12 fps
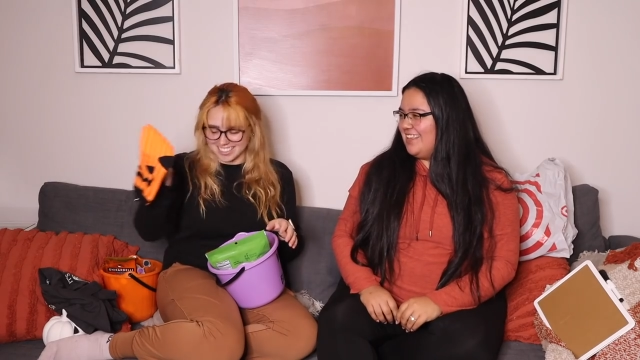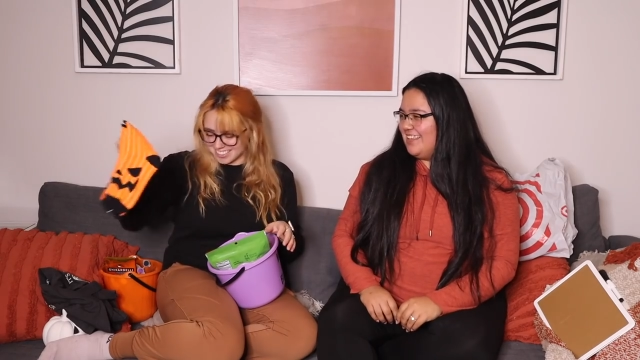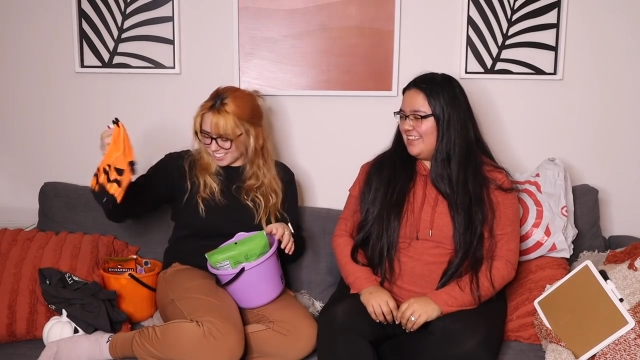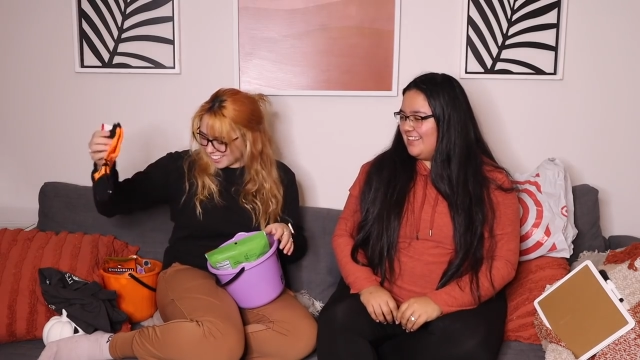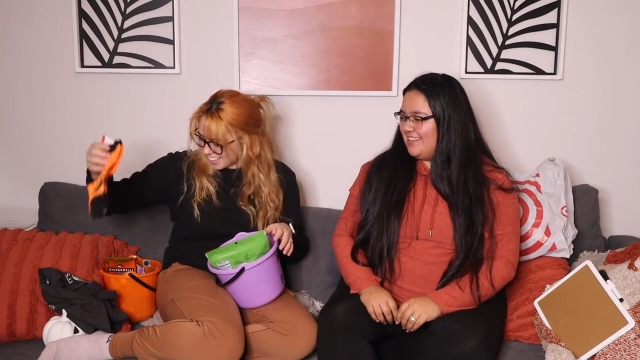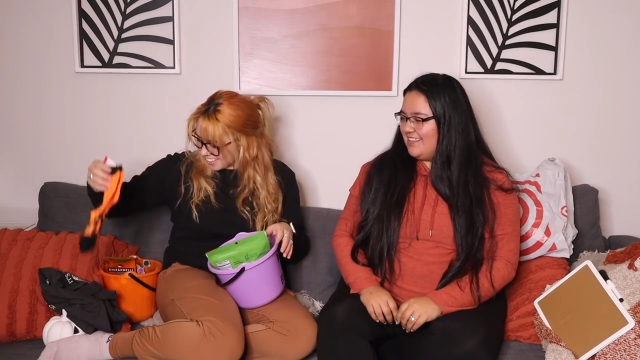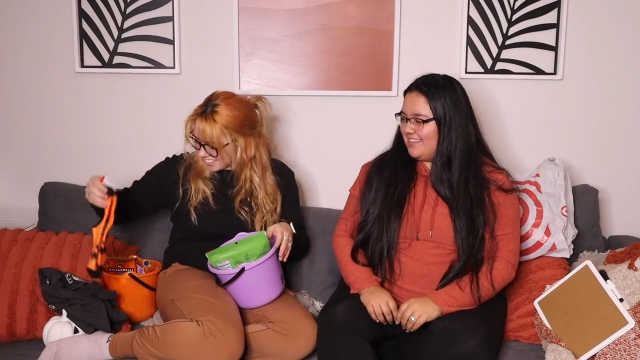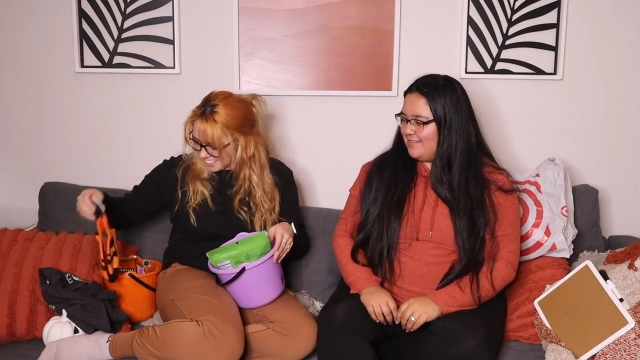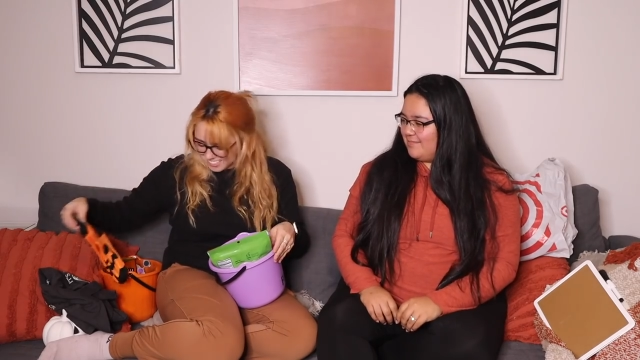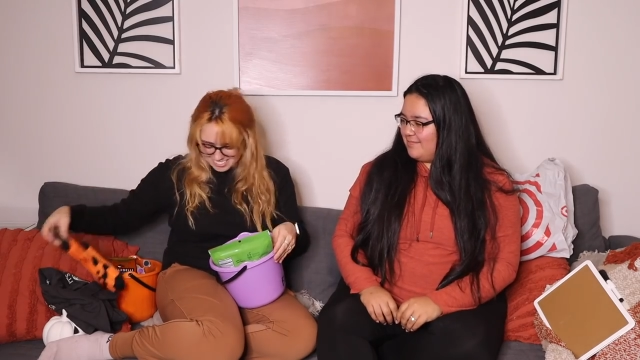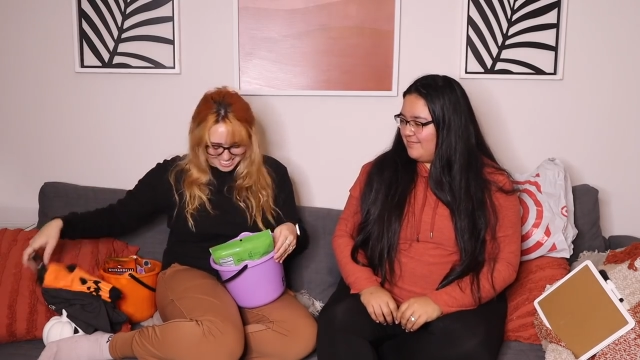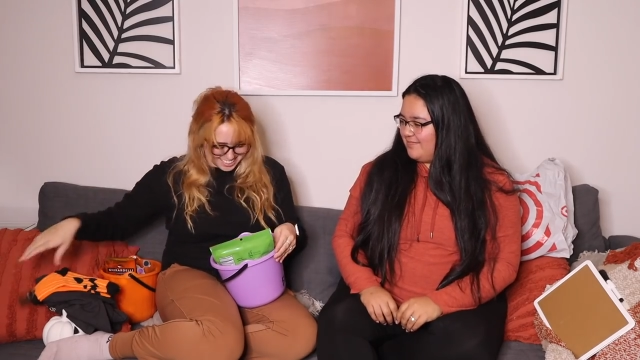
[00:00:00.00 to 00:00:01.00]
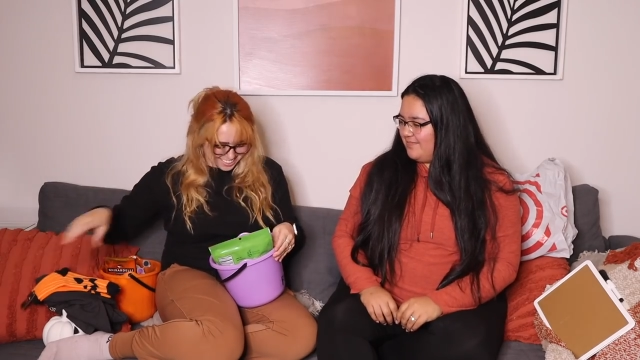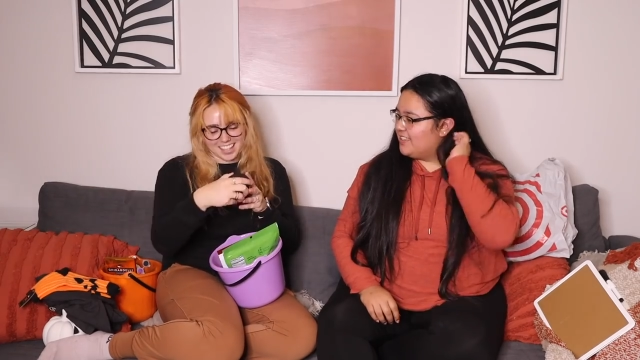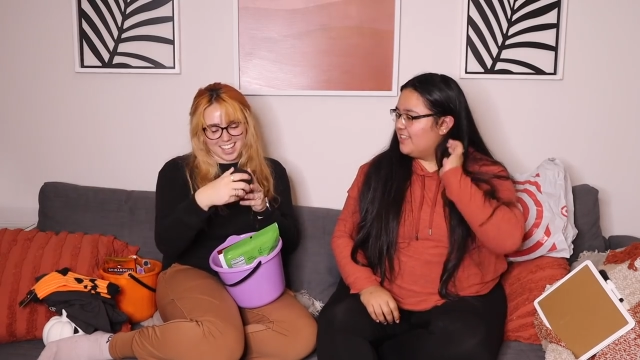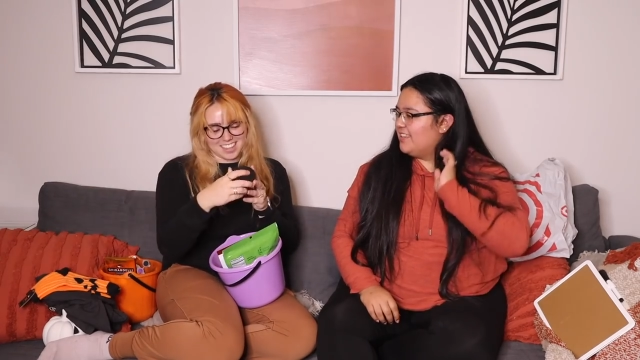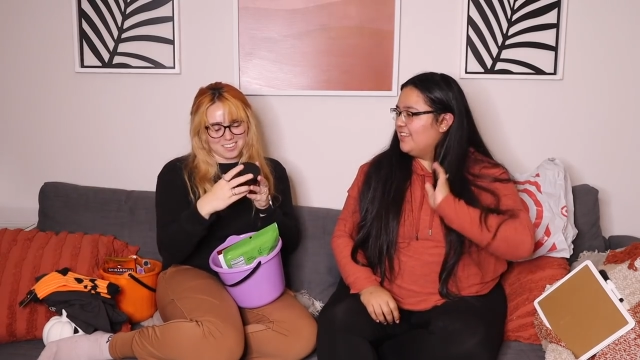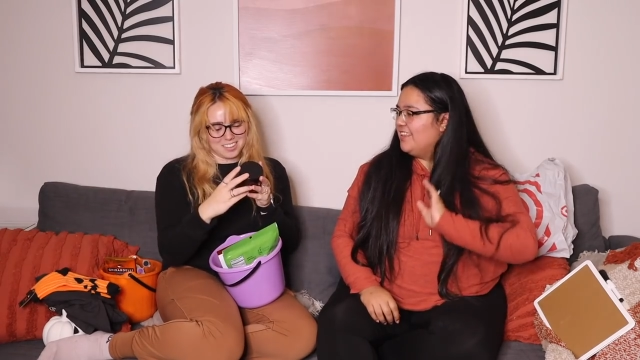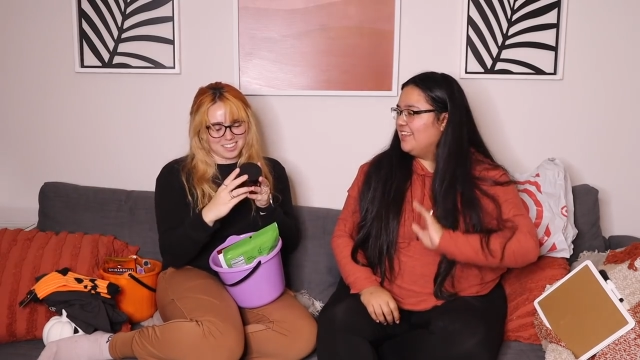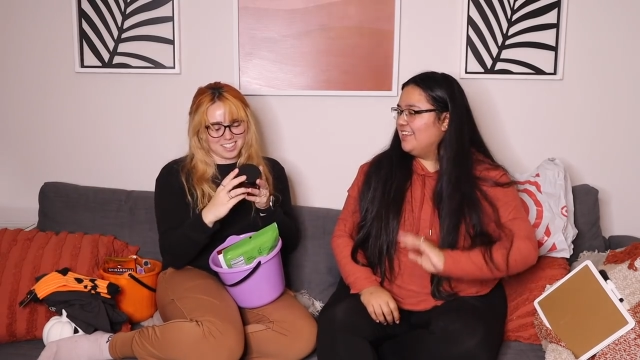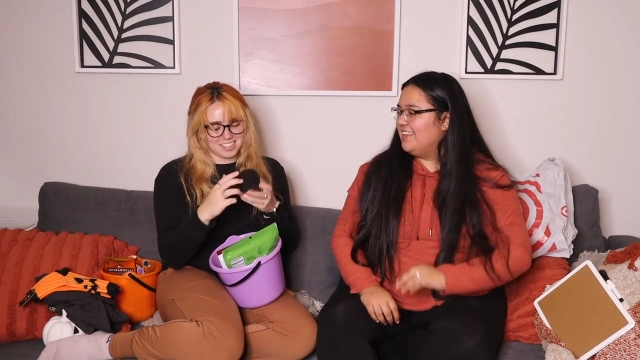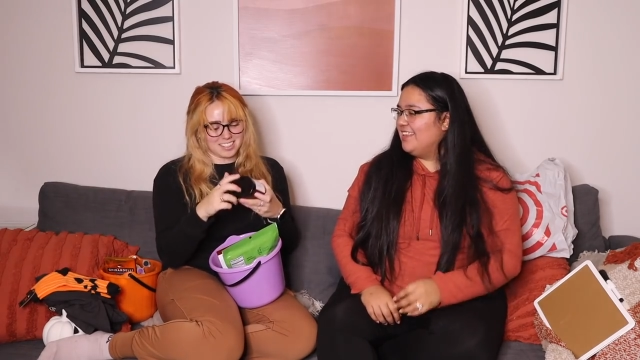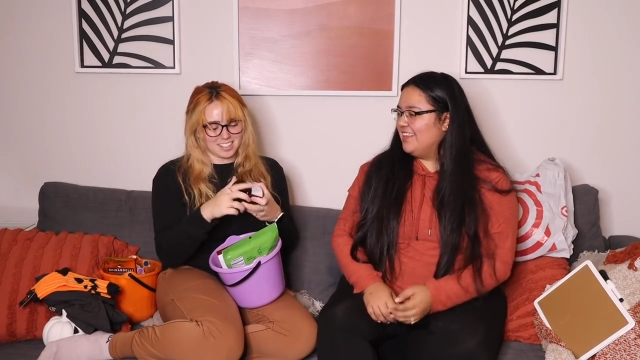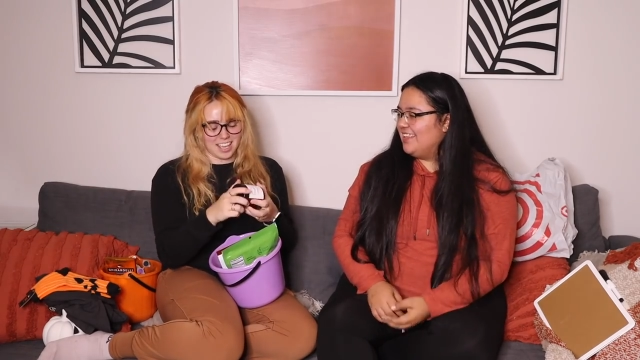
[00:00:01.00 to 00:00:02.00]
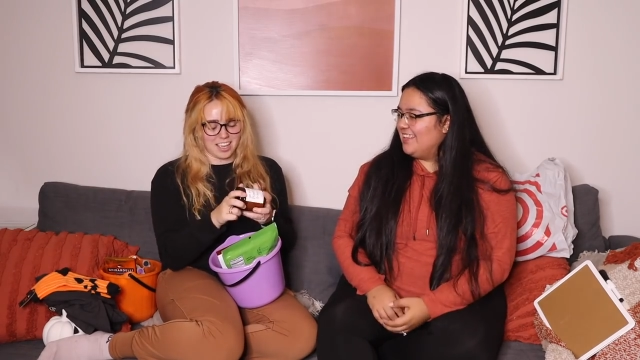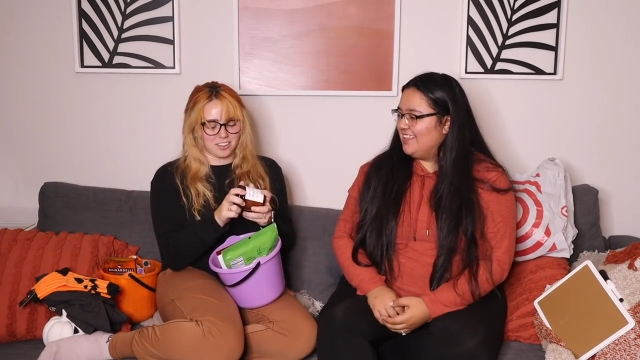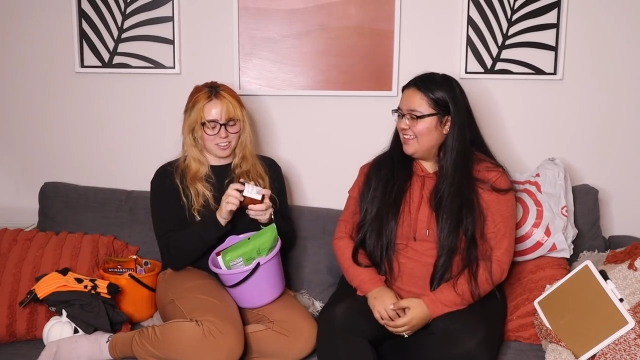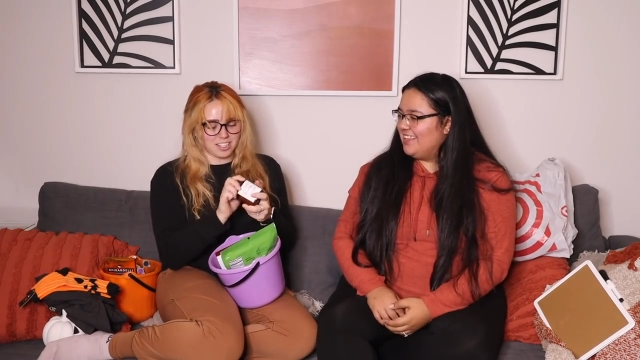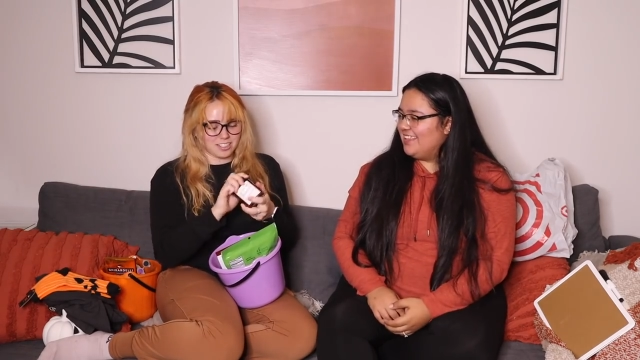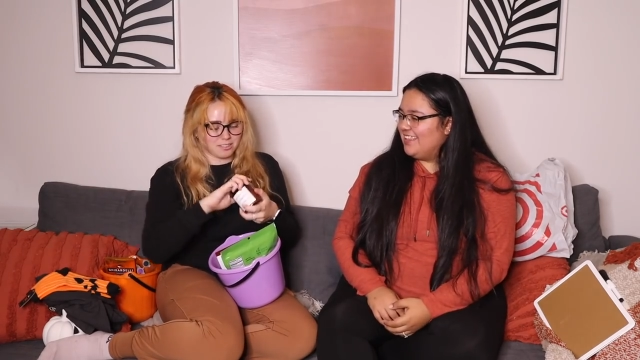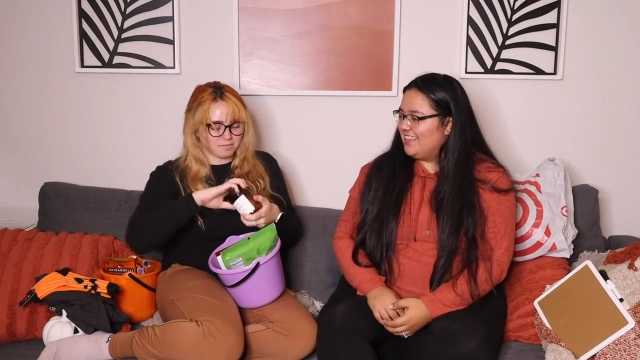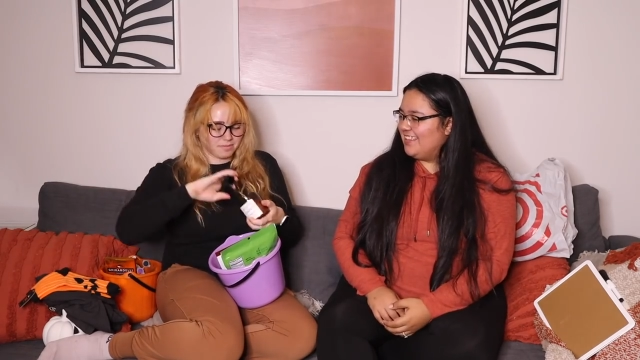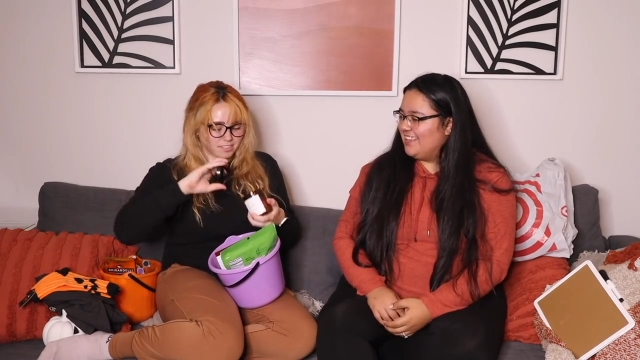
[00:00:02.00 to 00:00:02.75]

Speaker 1: these are cute. And this is a candle I see.